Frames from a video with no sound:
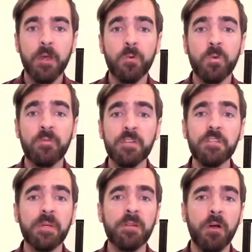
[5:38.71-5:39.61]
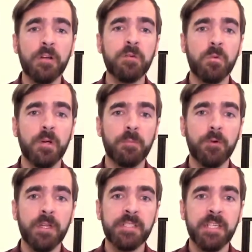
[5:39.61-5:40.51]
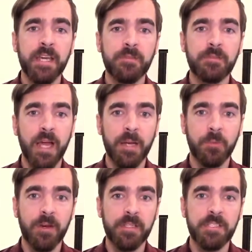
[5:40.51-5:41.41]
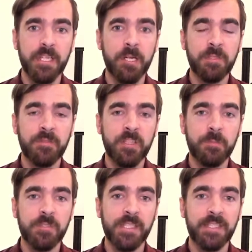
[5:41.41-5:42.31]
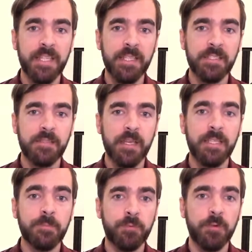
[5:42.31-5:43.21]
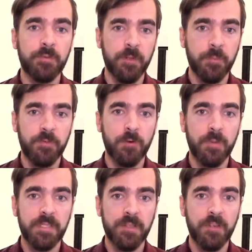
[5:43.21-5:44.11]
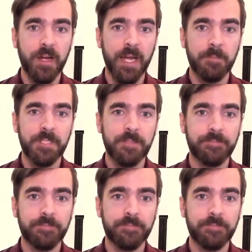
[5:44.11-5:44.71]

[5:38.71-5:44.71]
We've also been hard at work putting together libraries to help developers assess and improve the performance of their apps.